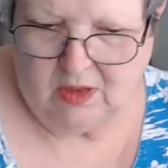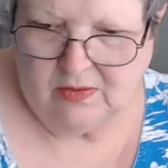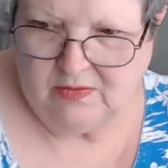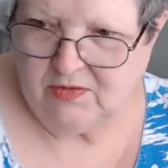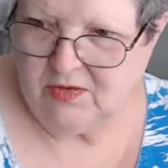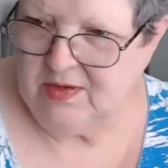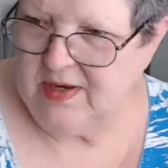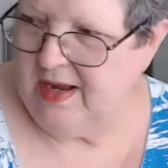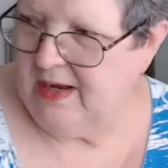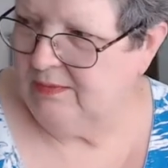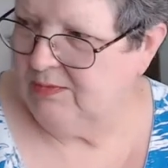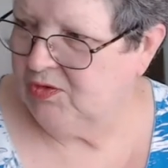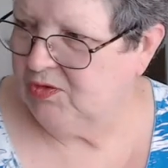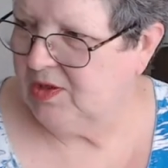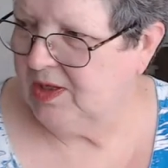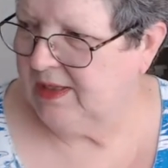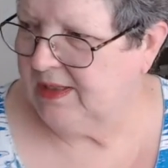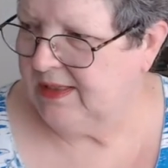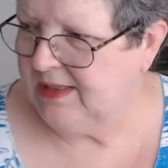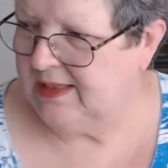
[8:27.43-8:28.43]
so now I'm
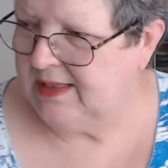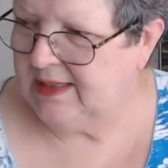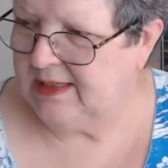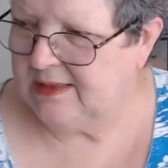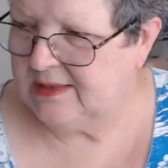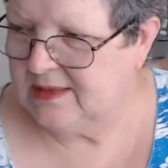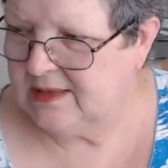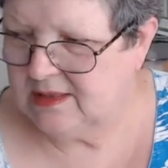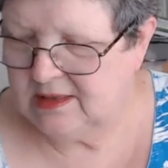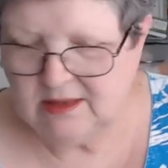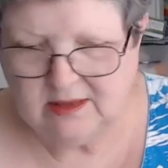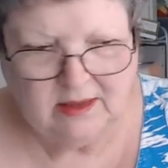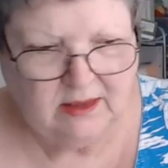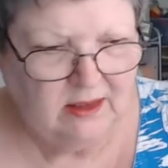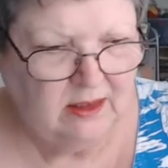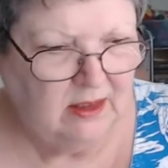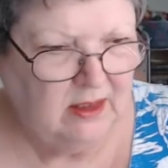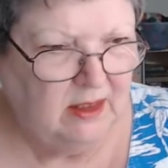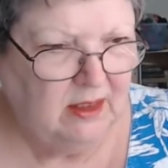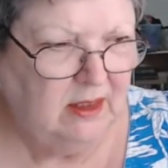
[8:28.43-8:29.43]
trying to get
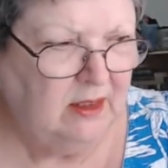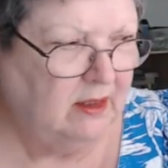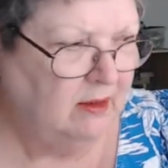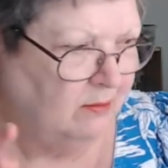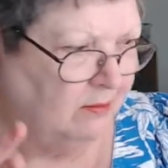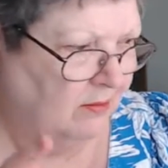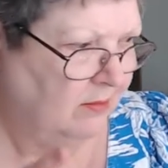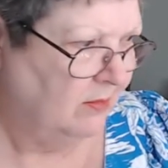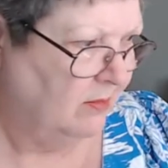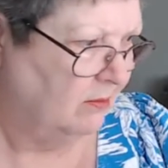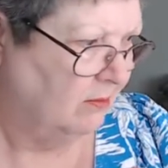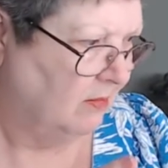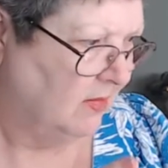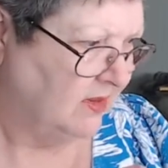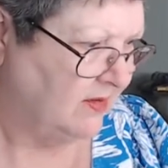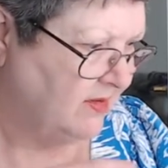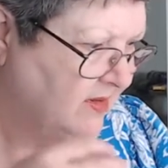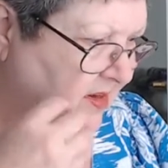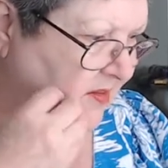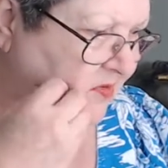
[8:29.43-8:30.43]
my
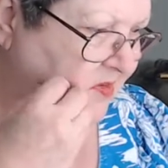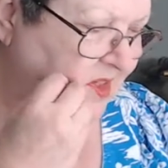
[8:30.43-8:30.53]
stuff